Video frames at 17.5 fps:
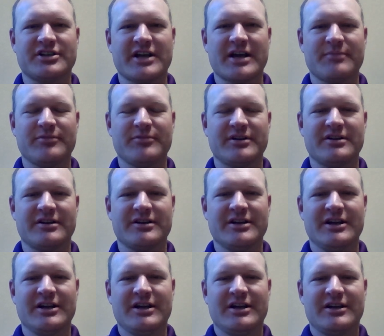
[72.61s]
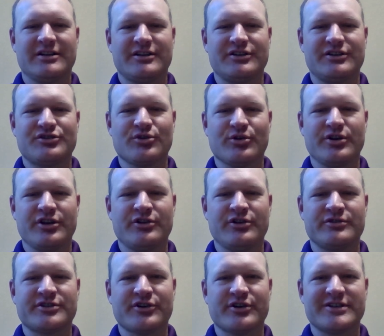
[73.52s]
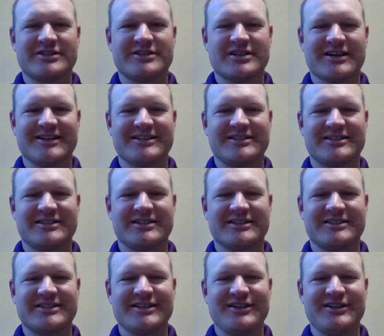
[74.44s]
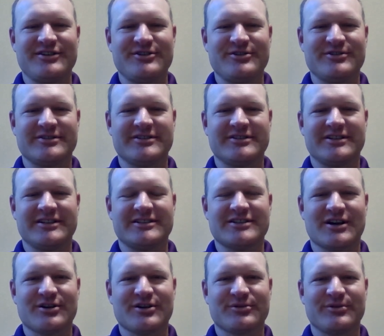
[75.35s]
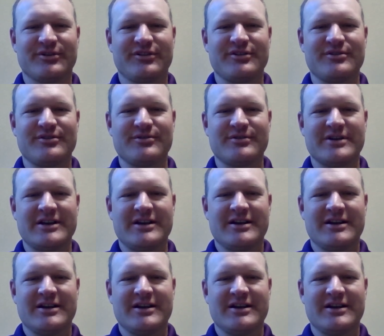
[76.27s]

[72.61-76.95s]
Happy to, to join you. It's always nice to see you and, and talk with you.